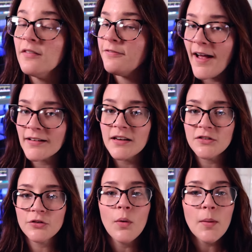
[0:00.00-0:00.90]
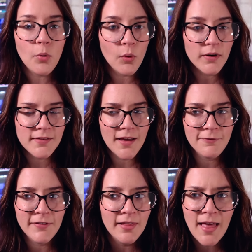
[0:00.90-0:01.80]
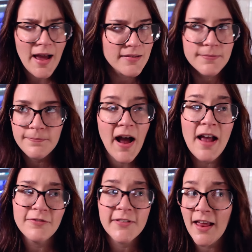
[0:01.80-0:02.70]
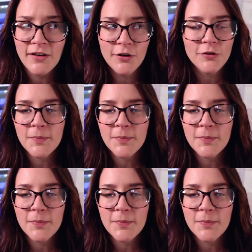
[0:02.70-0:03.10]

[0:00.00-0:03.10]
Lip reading: In fact, it's so important that for the last 5-10 years,